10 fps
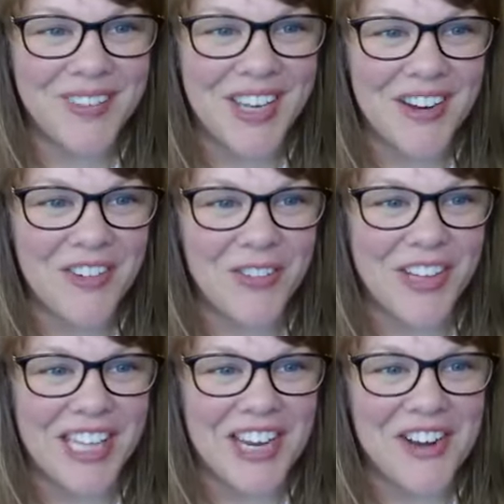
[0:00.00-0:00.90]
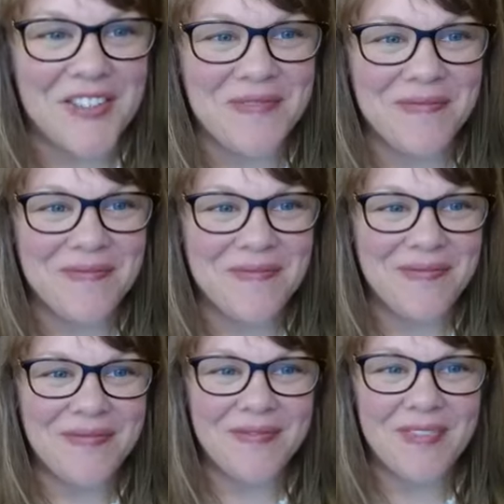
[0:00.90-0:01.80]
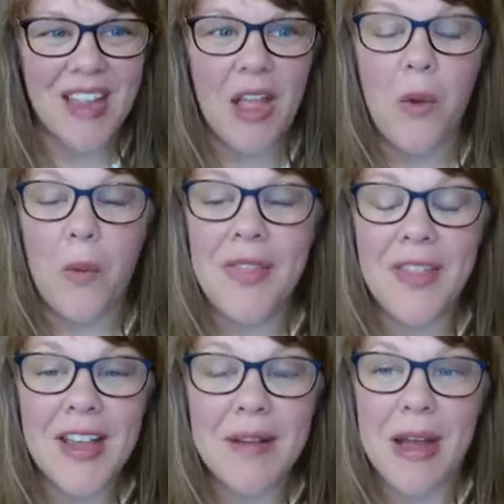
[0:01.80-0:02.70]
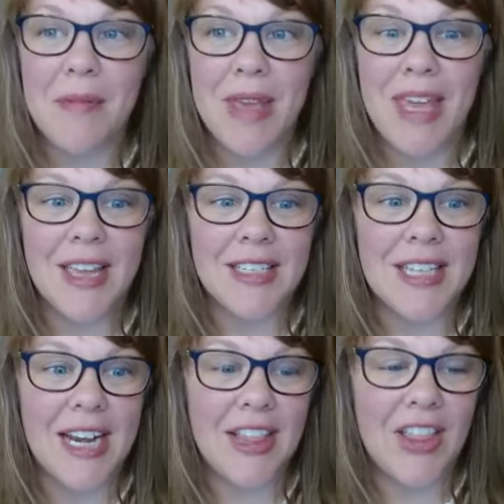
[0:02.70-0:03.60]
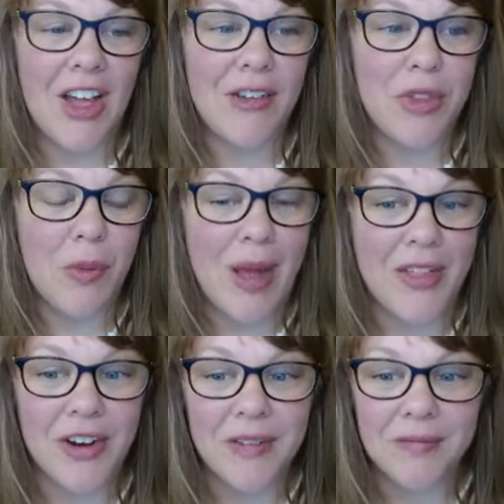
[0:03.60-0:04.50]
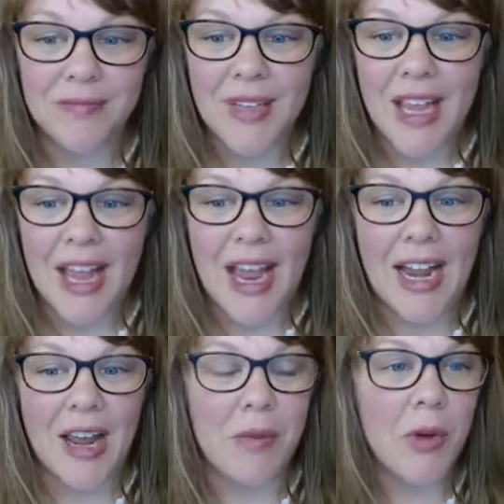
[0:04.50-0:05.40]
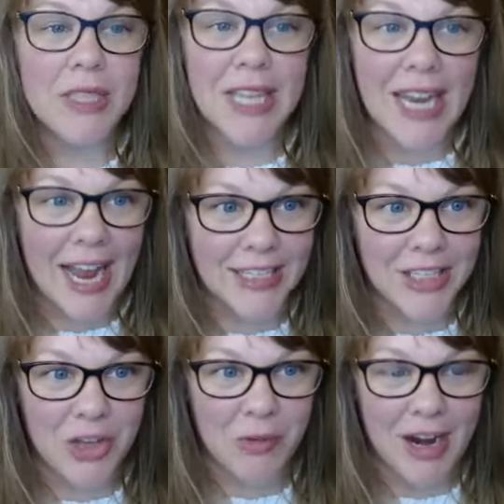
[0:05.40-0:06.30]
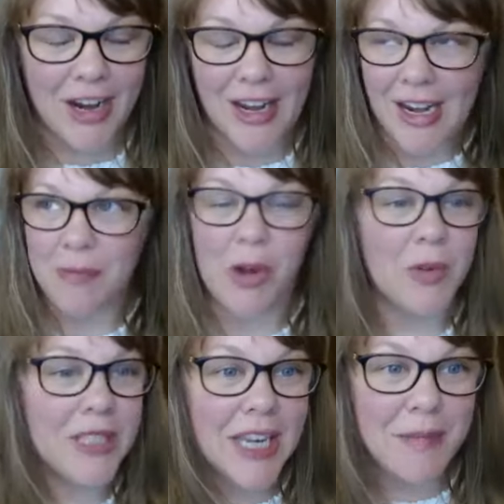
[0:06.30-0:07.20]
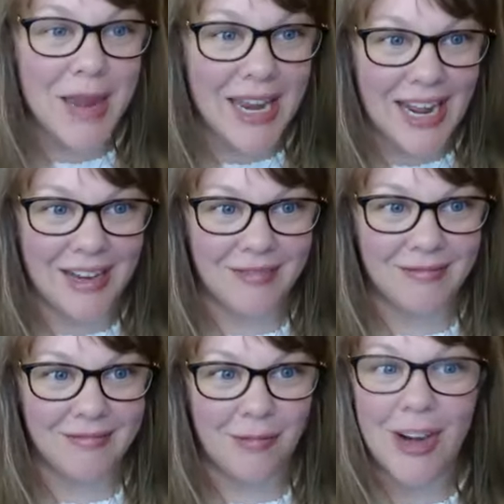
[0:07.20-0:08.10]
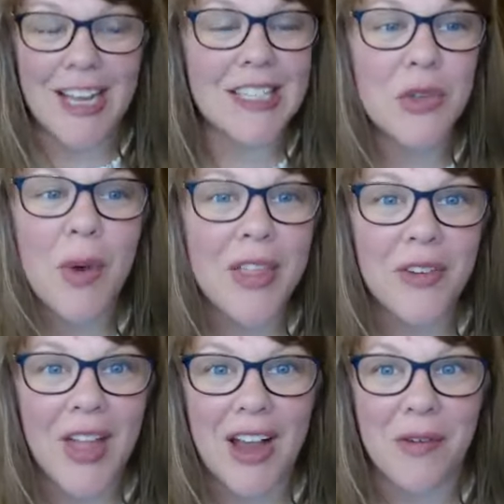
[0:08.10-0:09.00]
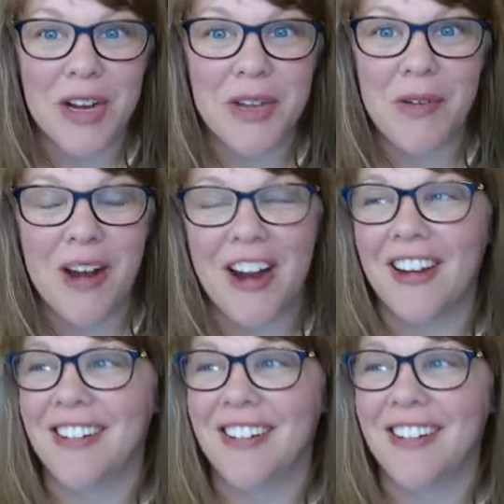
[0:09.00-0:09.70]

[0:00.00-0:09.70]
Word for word: You never really know. One thing about me is that I love the weather and I'm always going to ask you about it, and I'm always going to mean it. What is the weather like where you are?